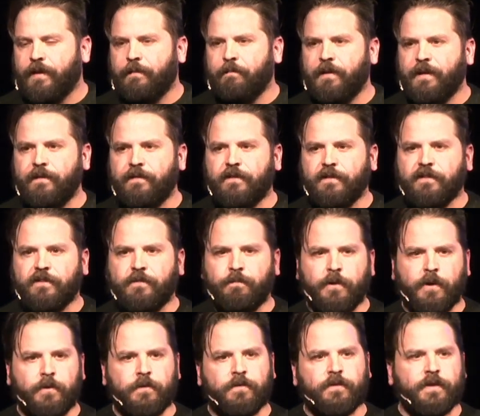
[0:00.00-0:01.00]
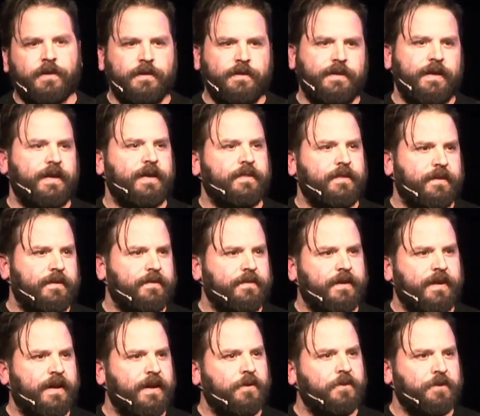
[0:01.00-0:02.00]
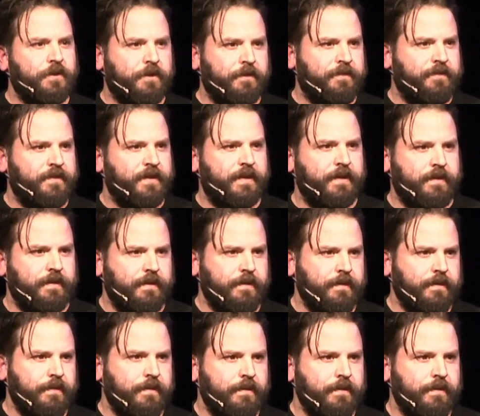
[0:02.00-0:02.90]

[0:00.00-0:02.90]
it means exposing death as counterfeit